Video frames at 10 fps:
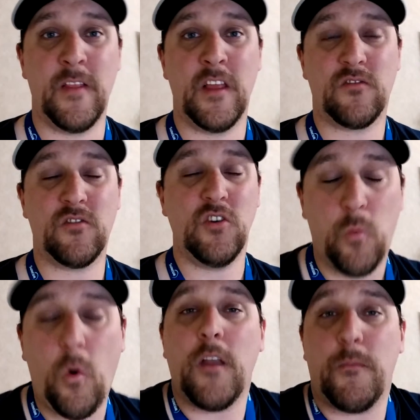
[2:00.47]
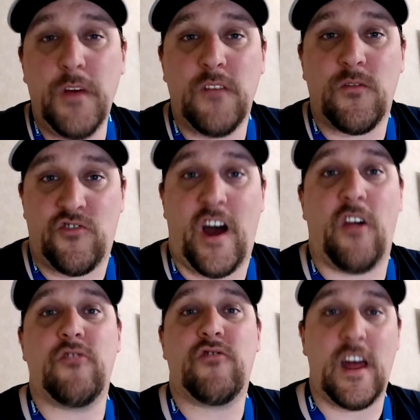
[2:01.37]
So you want a bit of a
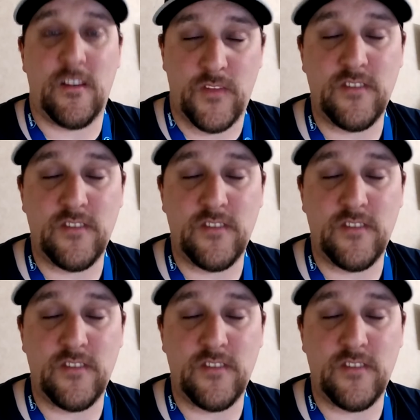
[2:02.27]
challenge, and